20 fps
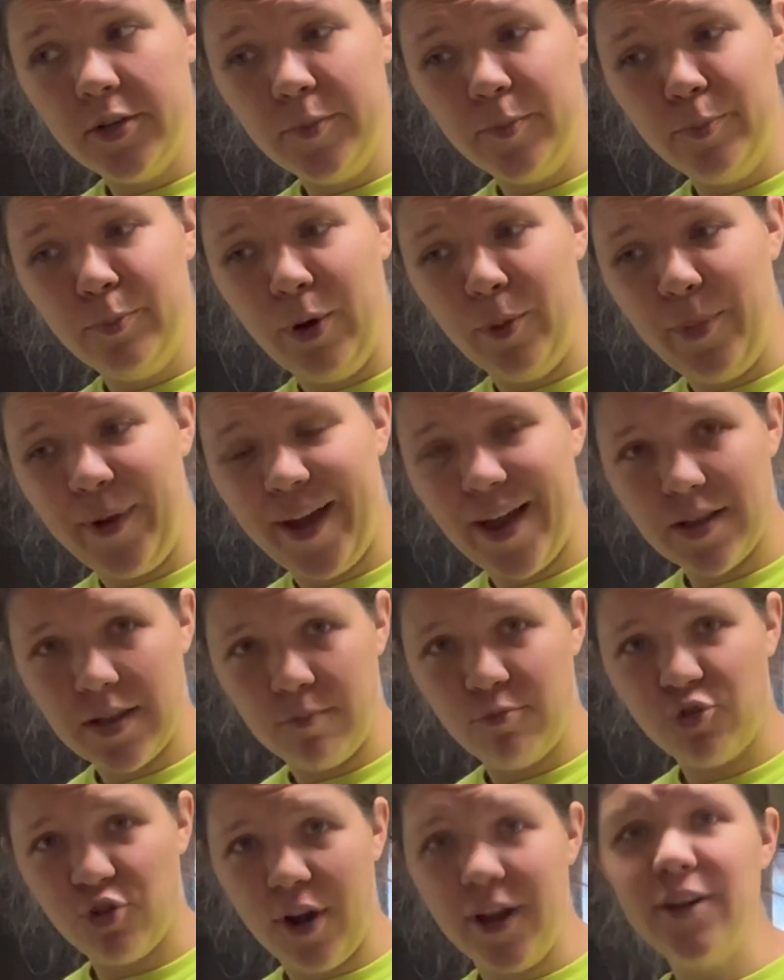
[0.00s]
but because I'm
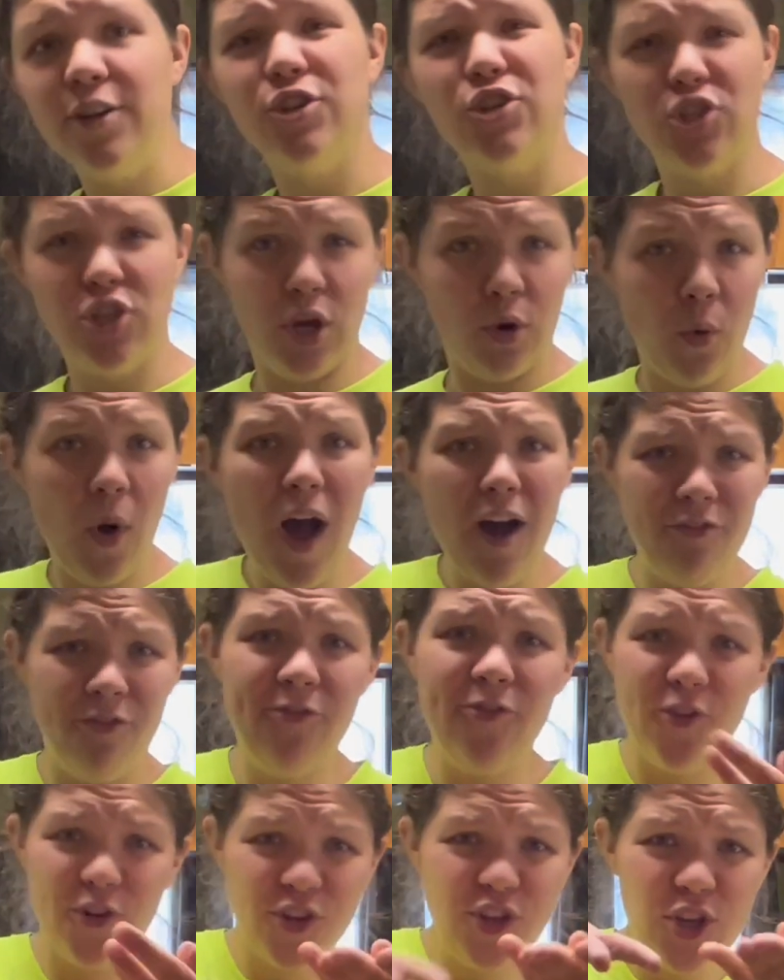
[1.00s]
trying to show off
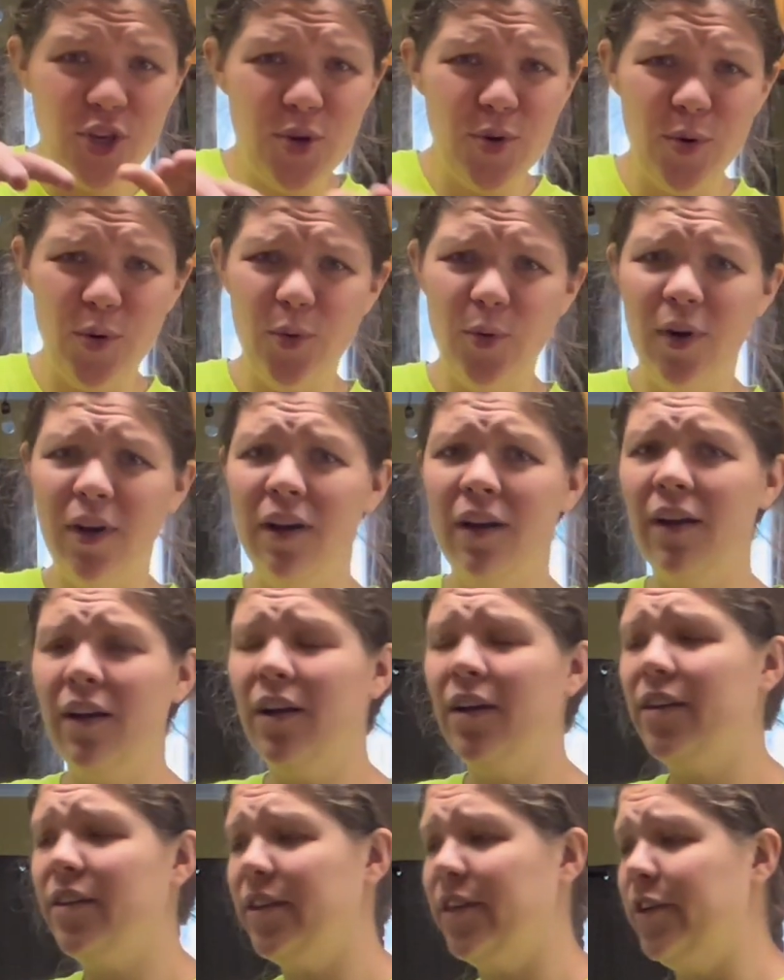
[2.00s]
for you,
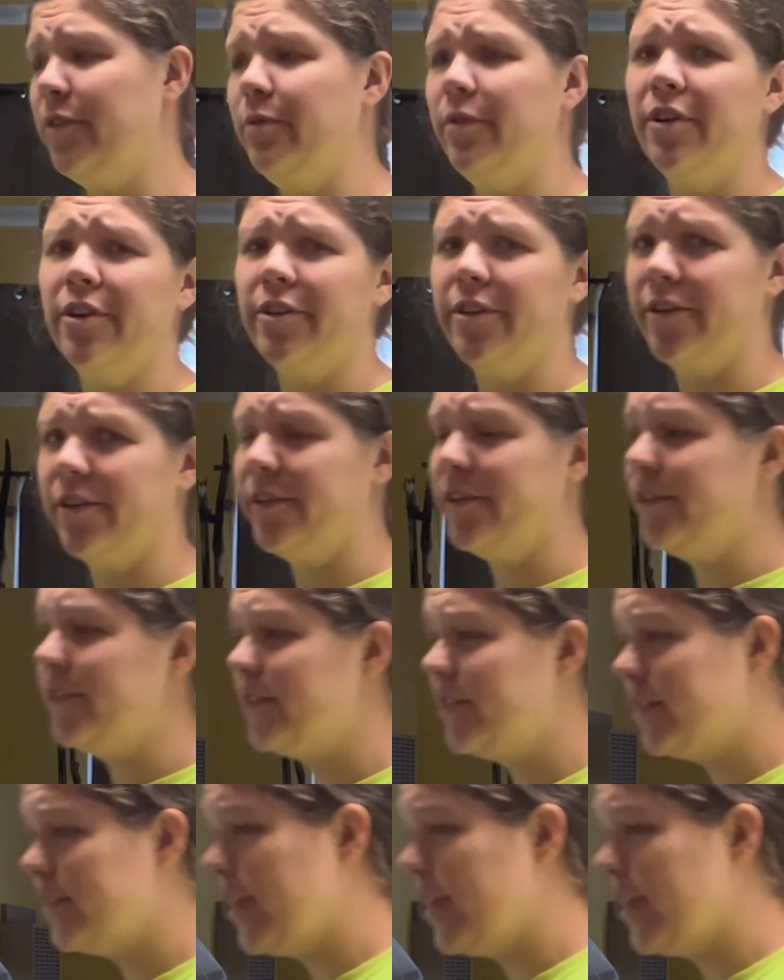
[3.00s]
you nerds,